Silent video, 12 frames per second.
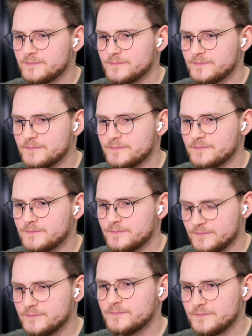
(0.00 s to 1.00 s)

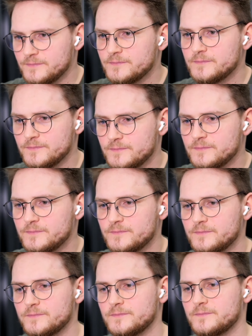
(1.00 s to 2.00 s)

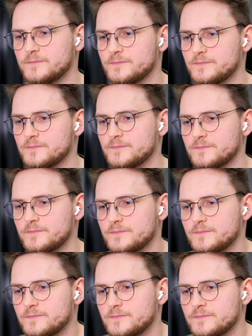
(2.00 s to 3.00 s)

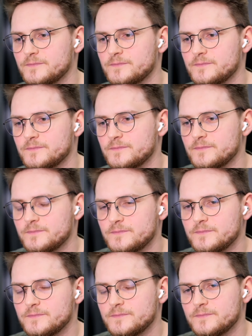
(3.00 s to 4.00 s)

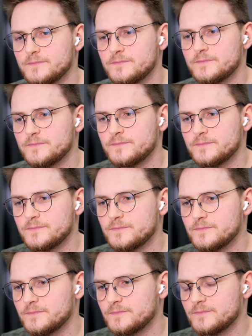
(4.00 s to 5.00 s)

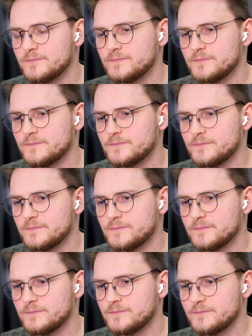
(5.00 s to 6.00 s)

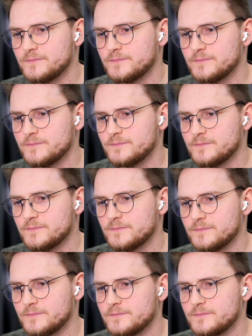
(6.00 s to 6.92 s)
[no speech]